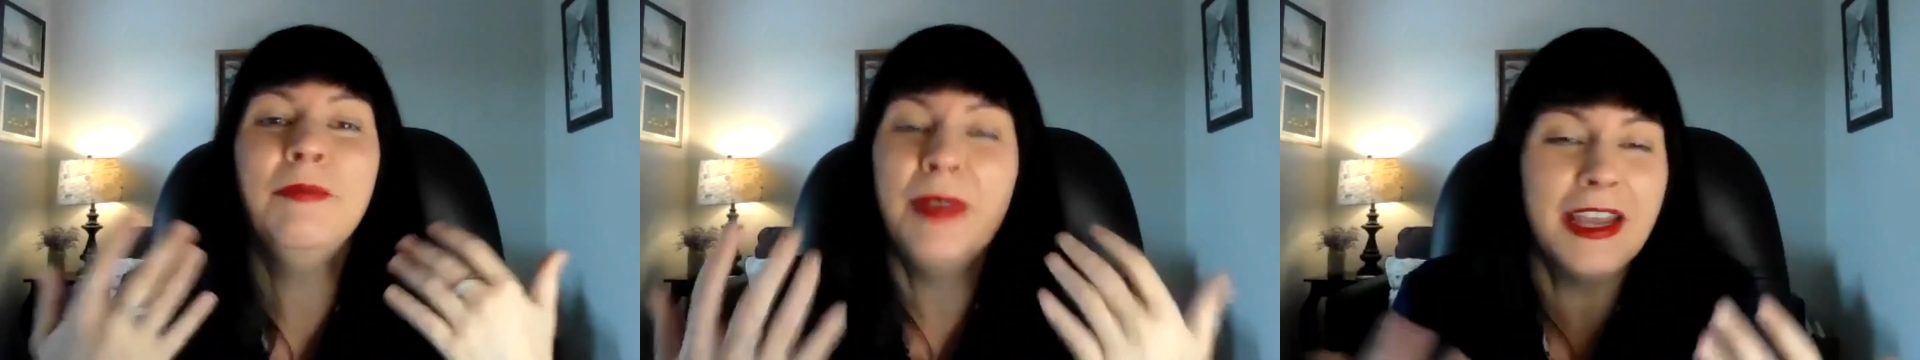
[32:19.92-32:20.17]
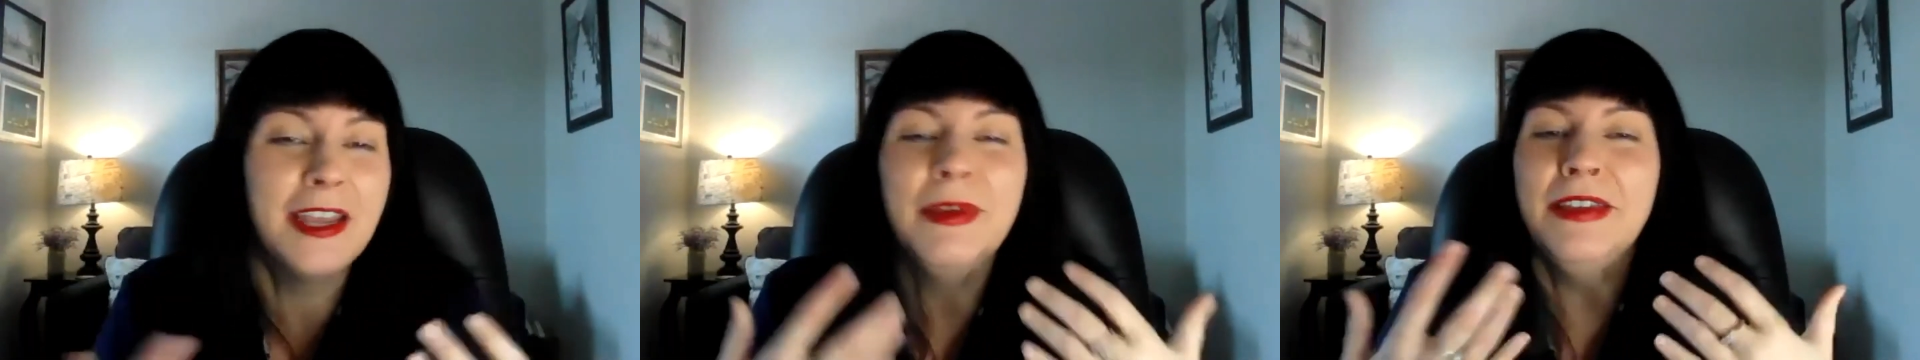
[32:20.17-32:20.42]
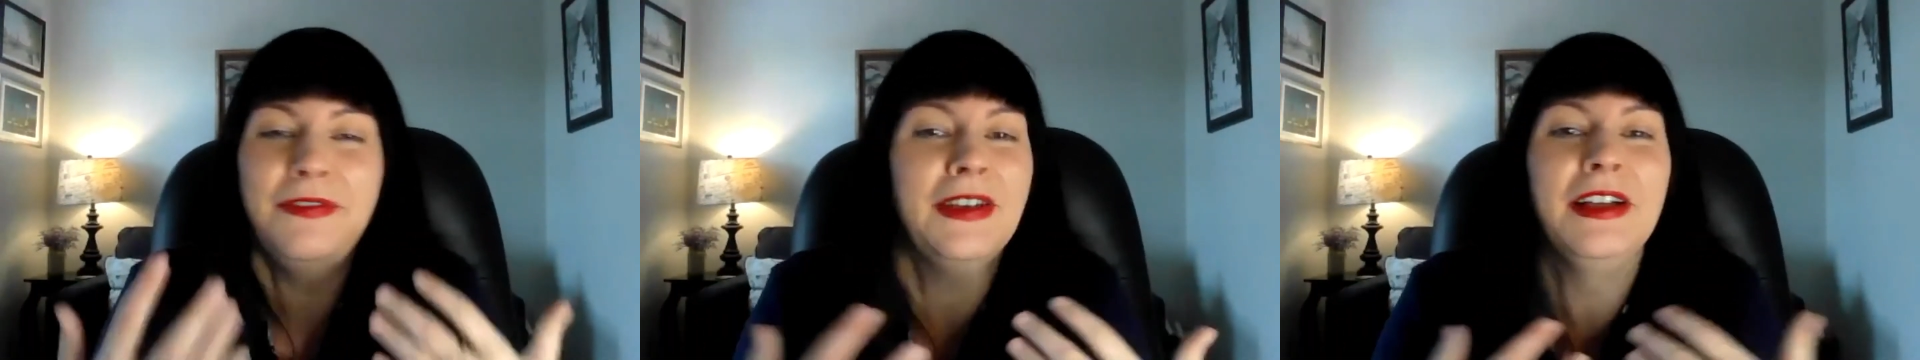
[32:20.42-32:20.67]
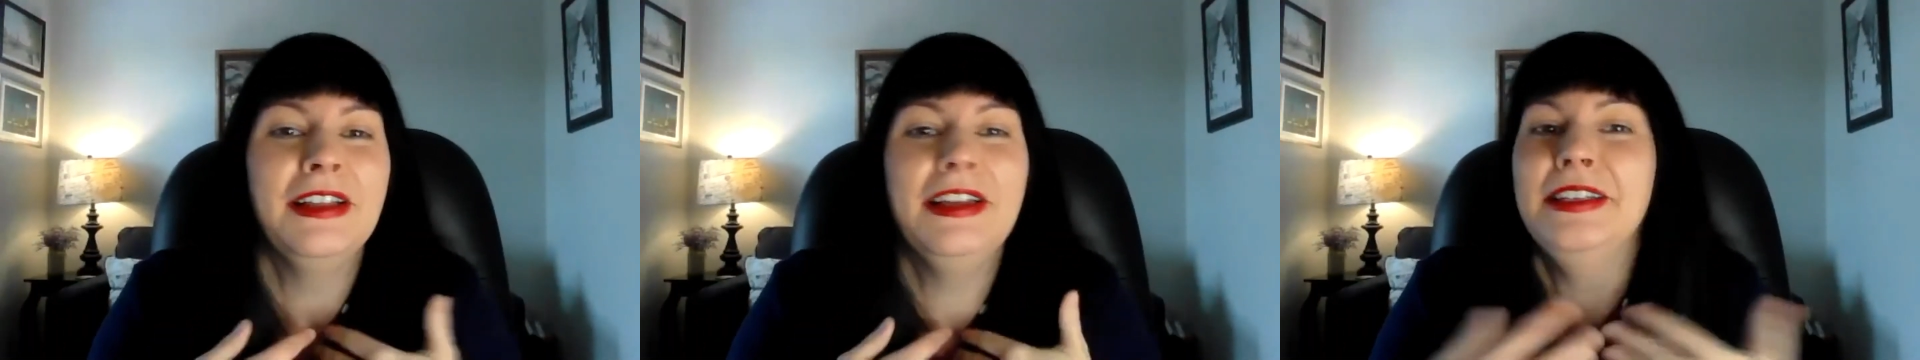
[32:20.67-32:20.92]
they make me
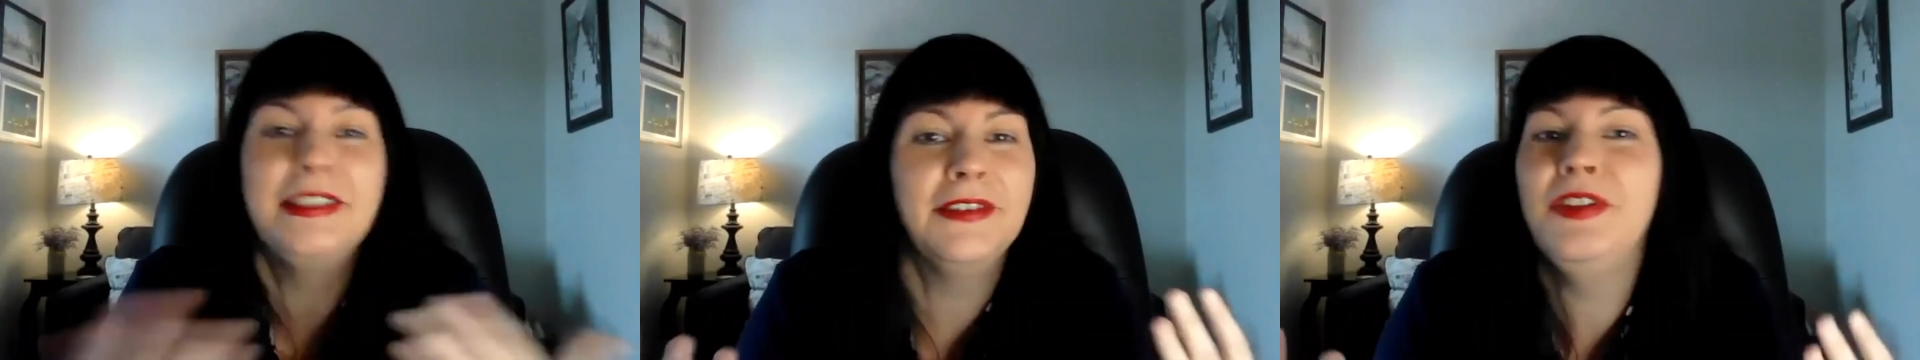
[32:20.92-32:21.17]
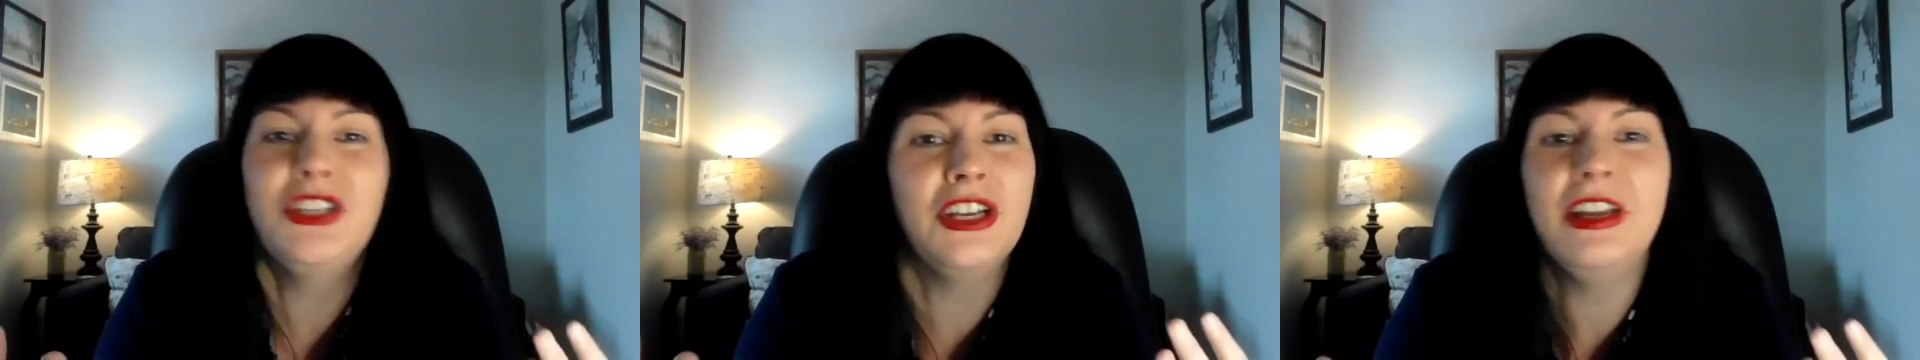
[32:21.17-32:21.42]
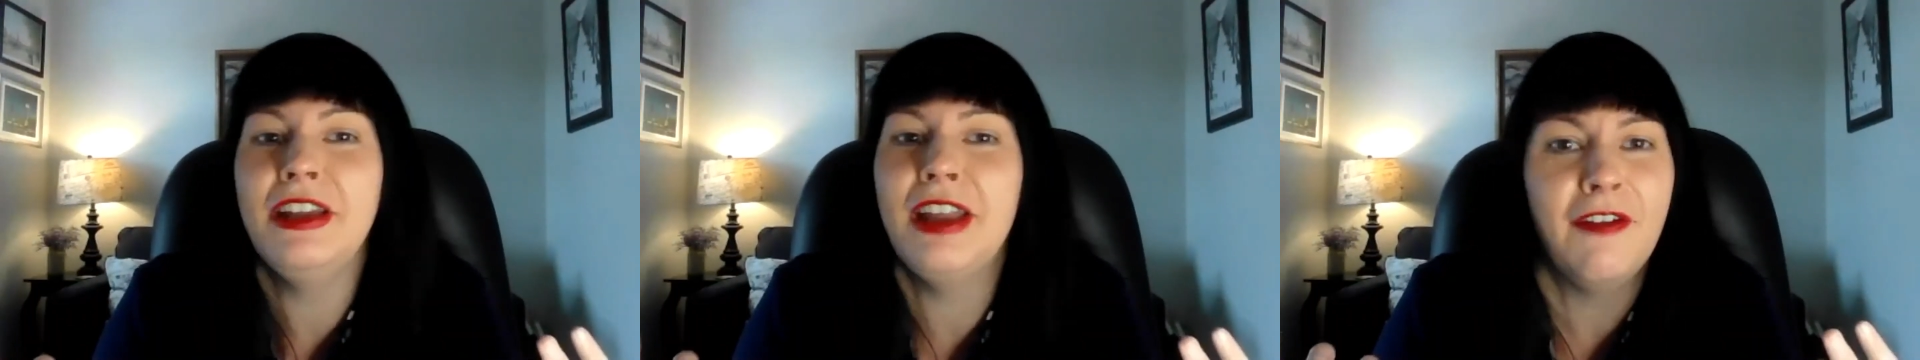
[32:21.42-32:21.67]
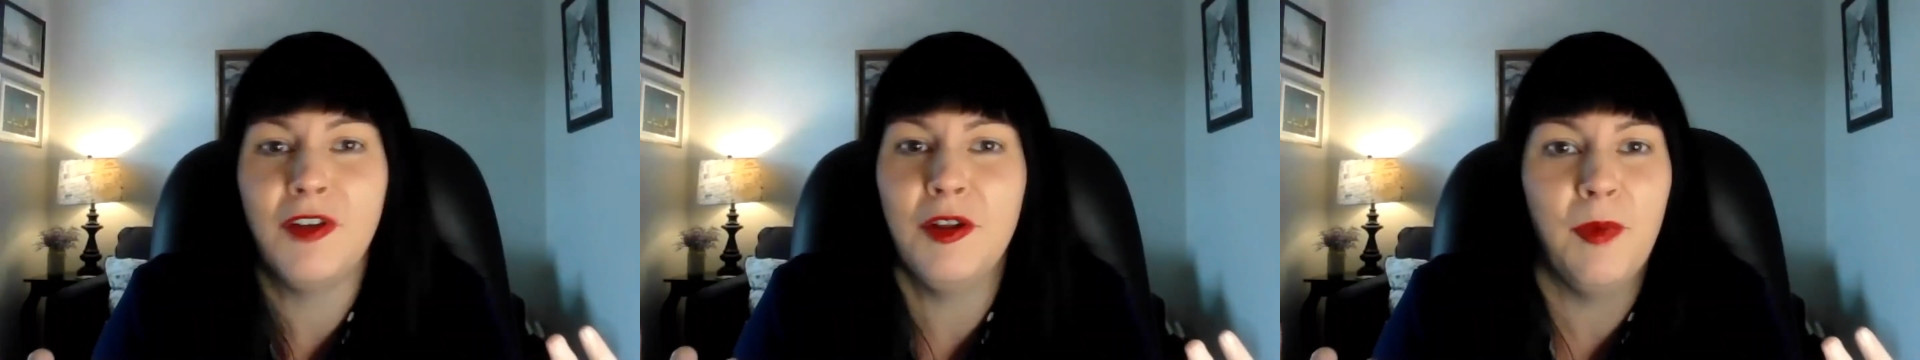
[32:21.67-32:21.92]
feel insufficient in
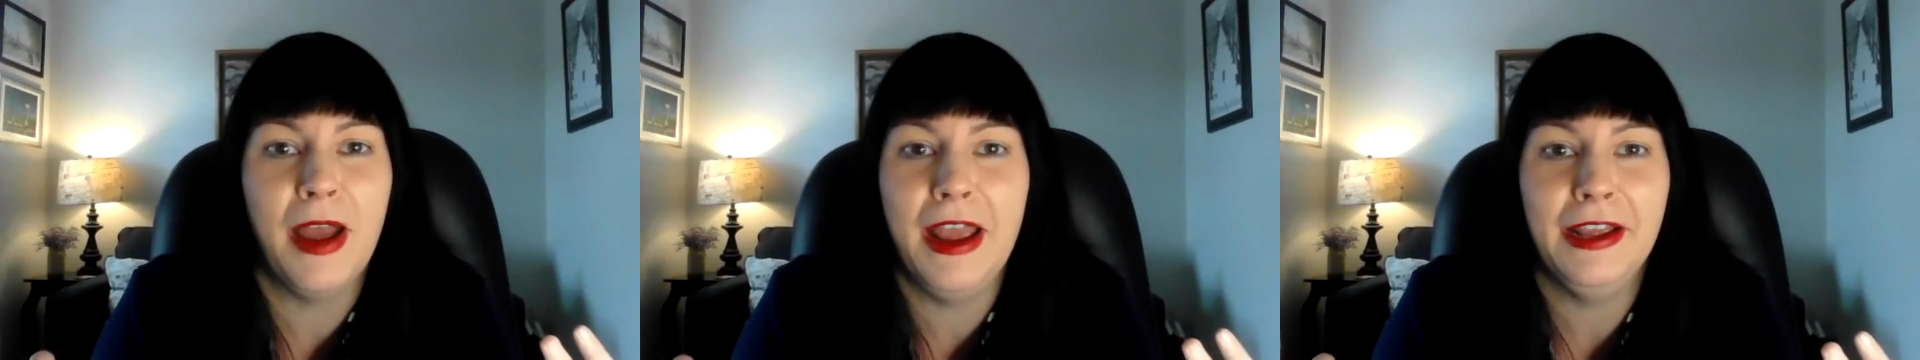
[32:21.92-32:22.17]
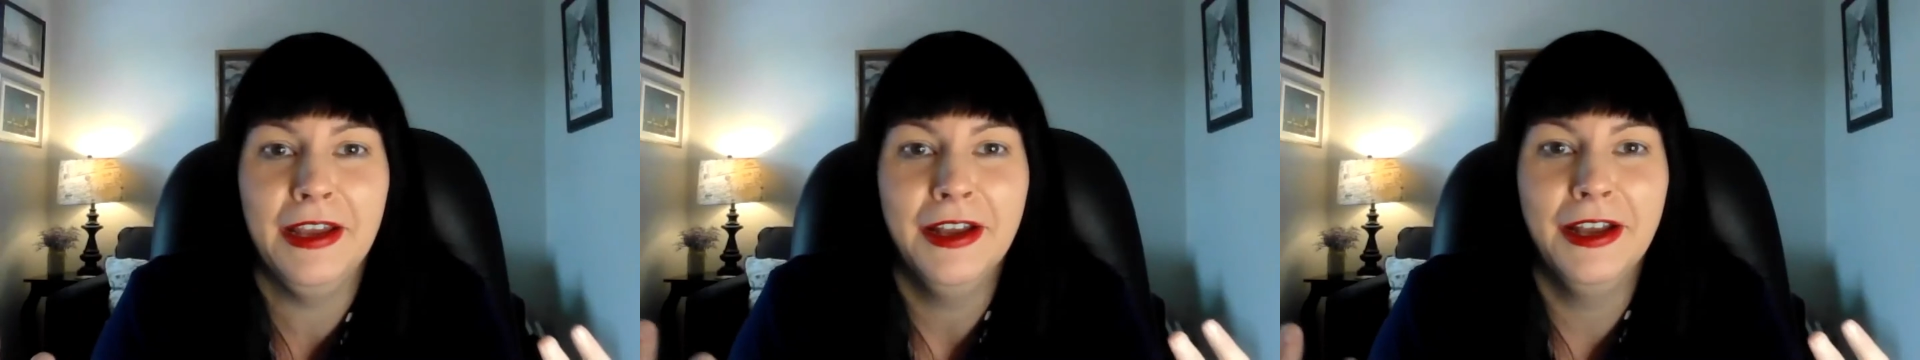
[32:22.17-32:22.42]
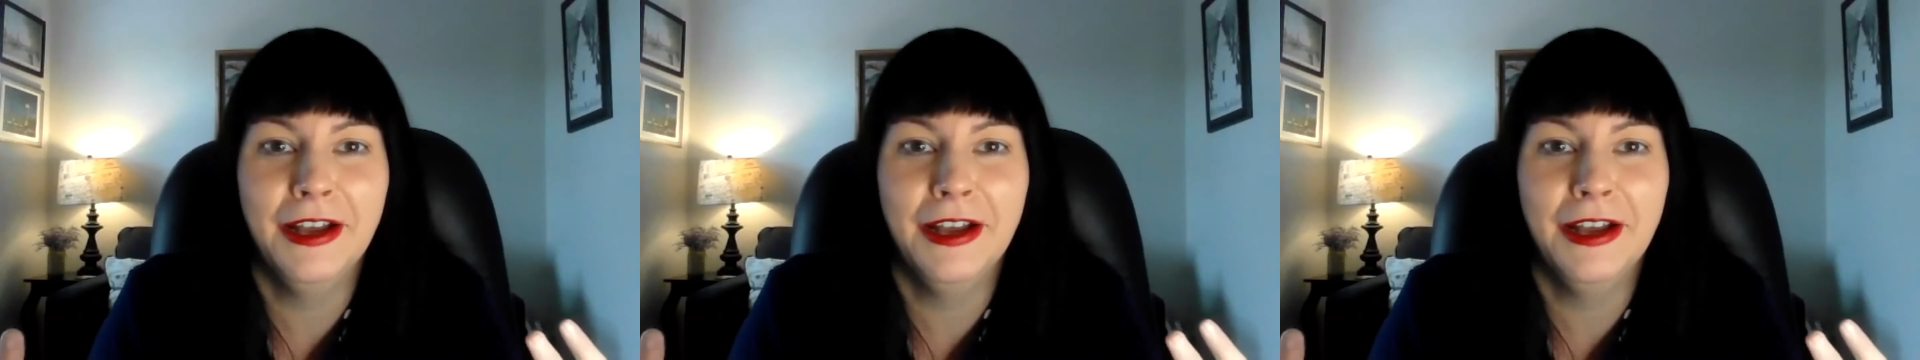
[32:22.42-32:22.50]
every way.